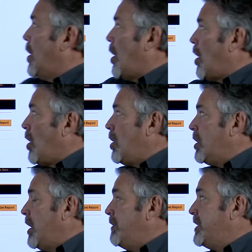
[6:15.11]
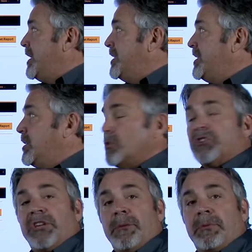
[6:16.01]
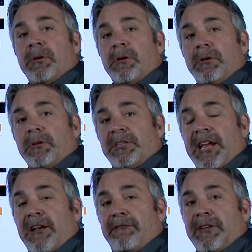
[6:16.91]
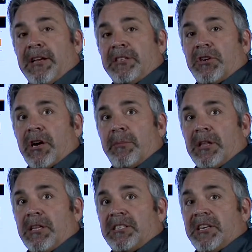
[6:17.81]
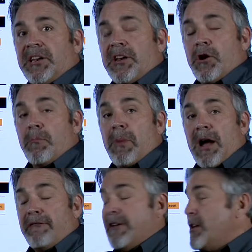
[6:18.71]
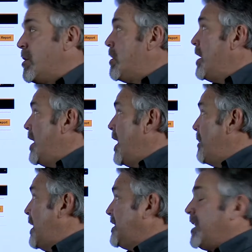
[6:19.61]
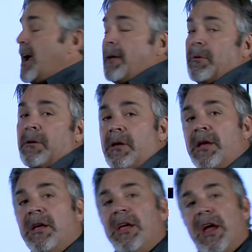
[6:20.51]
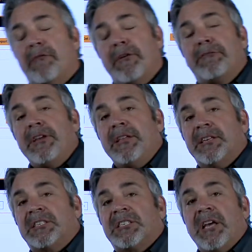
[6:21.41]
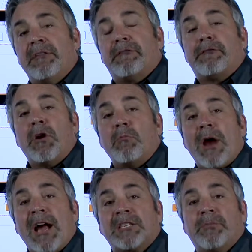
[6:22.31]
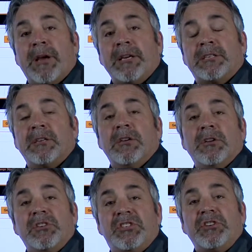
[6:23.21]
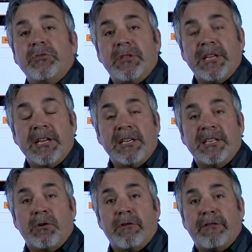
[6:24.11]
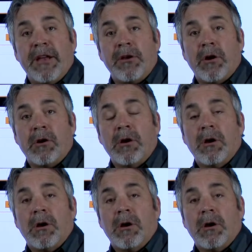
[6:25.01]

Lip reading: all of the dealership data feeds are going to be listed here by vendor and by type. Every feed that's sent from Rackspace to the dealer vendor